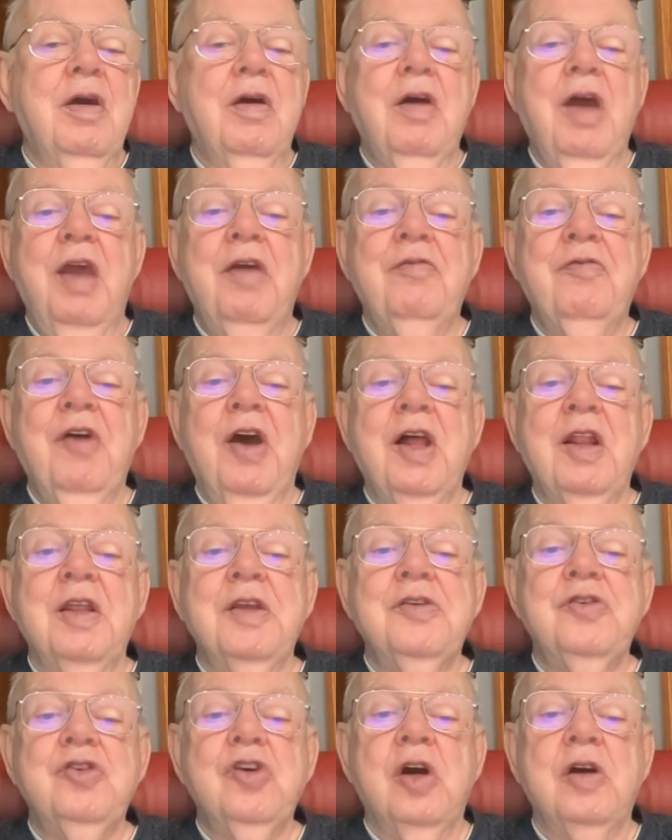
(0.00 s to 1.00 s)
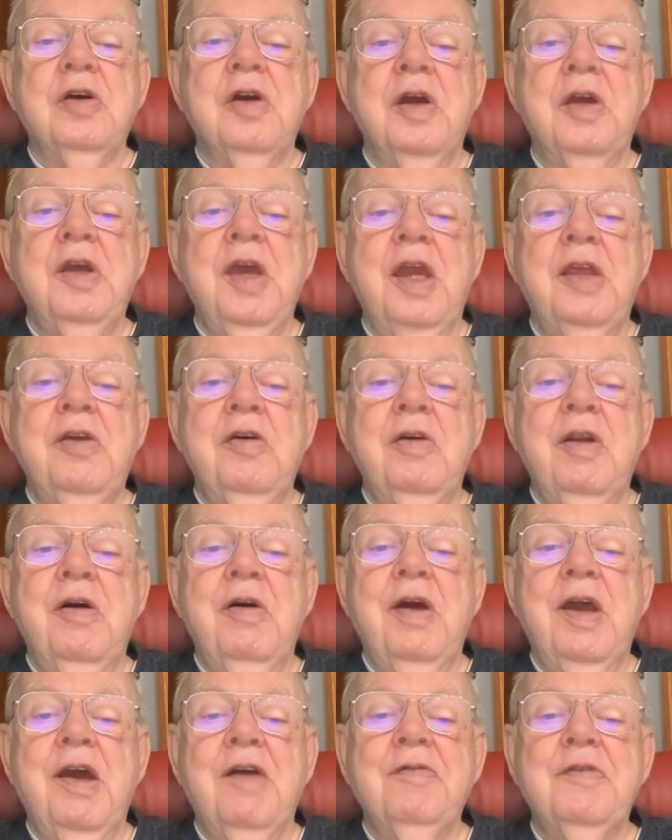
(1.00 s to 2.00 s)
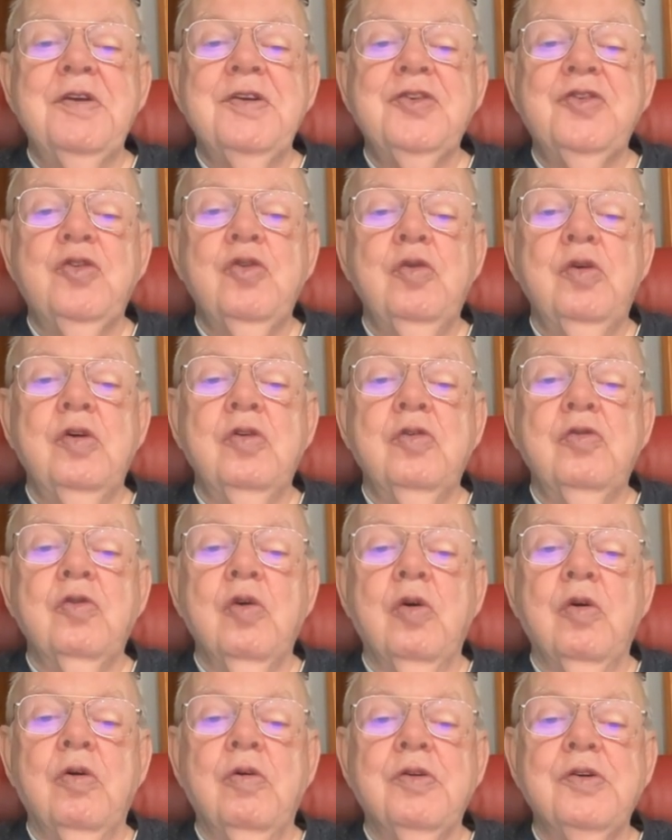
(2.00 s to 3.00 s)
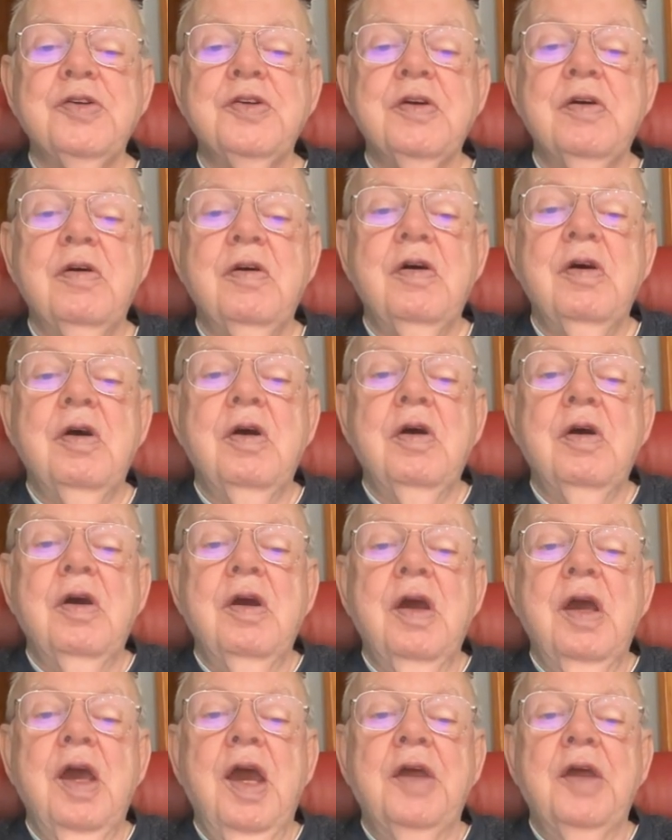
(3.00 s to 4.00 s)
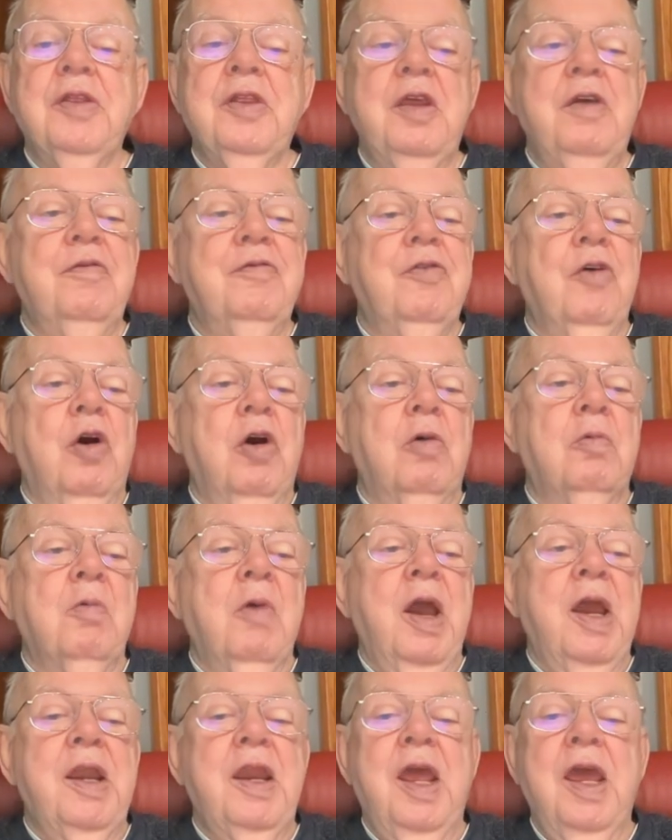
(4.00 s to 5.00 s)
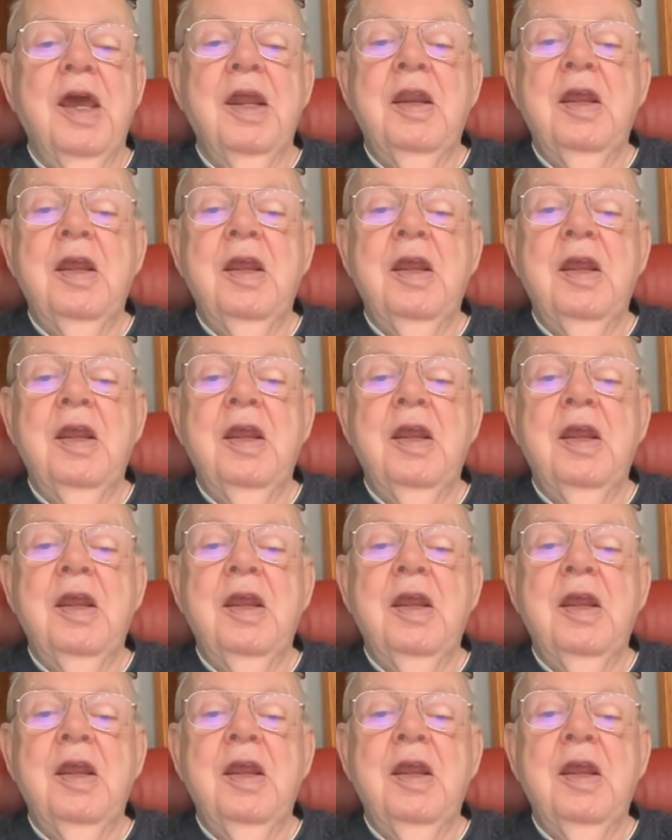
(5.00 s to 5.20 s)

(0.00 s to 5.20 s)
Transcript: valid chunk again. You now have these two controls at the far right-hand